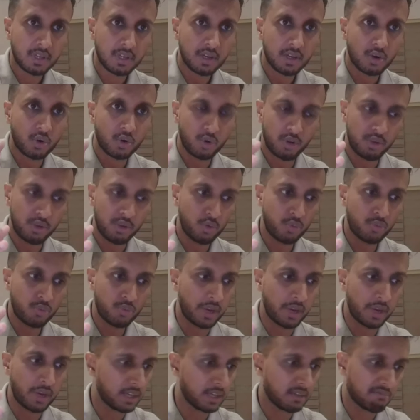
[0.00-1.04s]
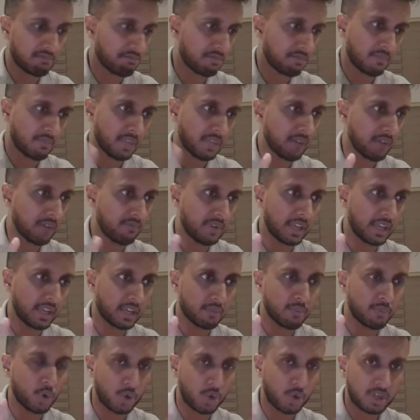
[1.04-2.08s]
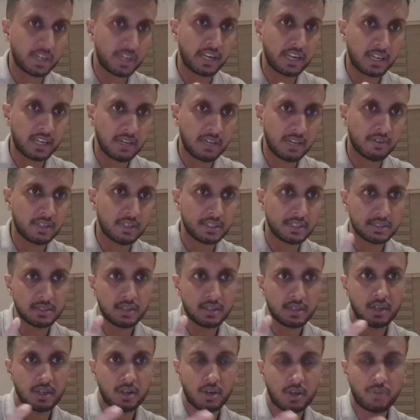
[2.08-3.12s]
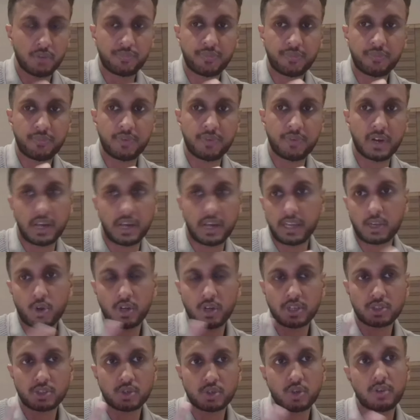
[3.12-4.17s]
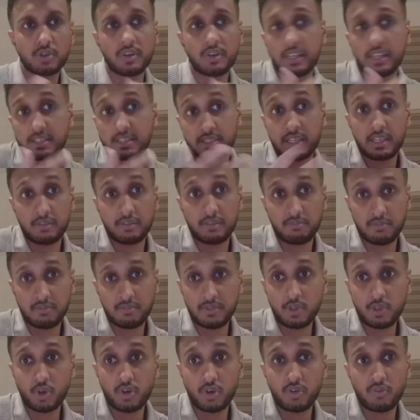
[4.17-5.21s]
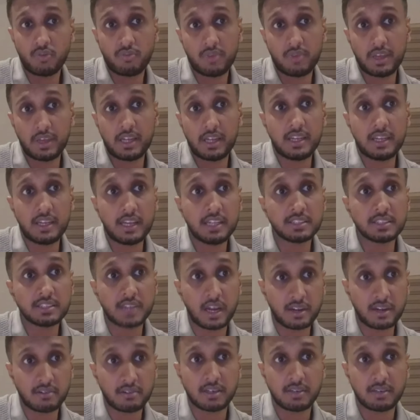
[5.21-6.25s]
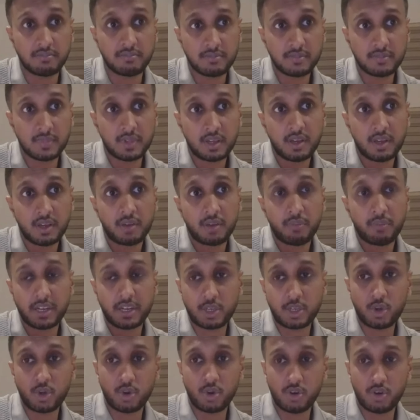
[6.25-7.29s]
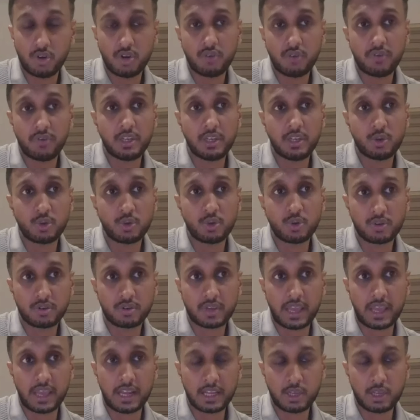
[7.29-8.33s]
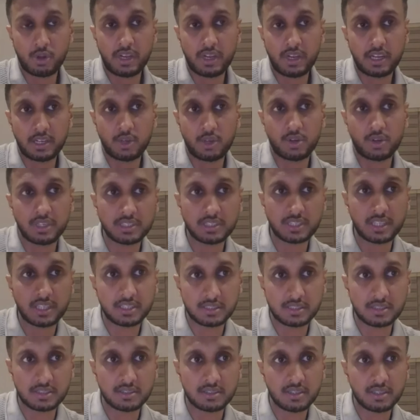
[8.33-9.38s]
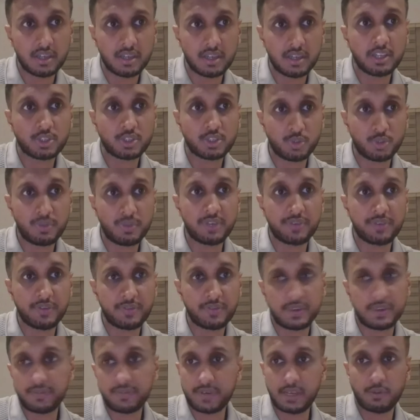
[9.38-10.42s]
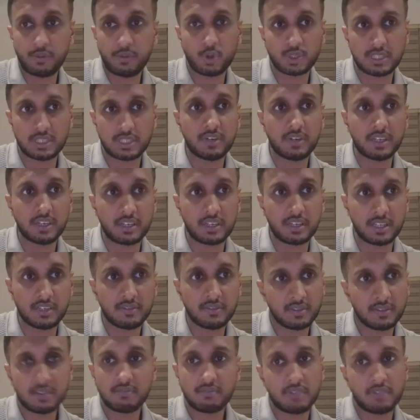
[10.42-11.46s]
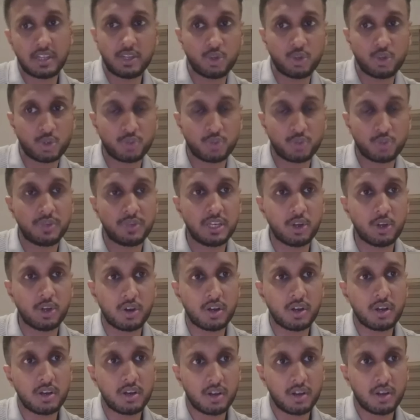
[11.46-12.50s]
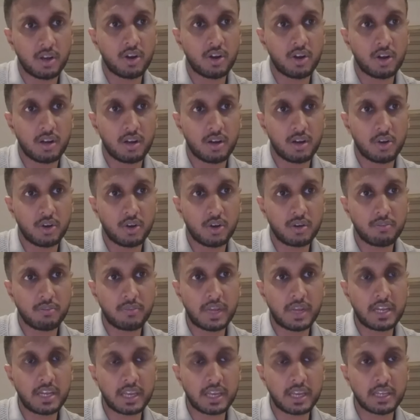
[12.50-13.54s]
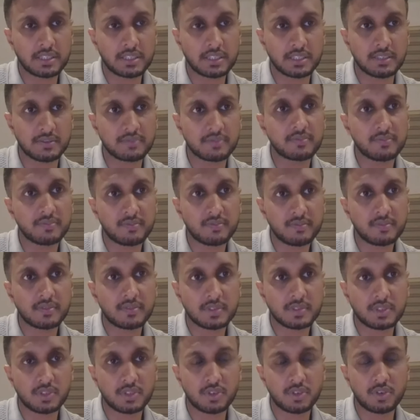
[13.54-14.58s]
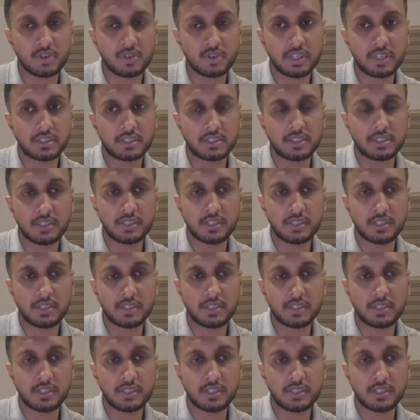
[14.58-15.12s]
or you might have like moderate levels of high cholesterol. Let's say your L D L is one hundred, but your, when you calculate your risk, it's, it should be fifty-five or seventy. Then you should be uh, on medication. So it's, it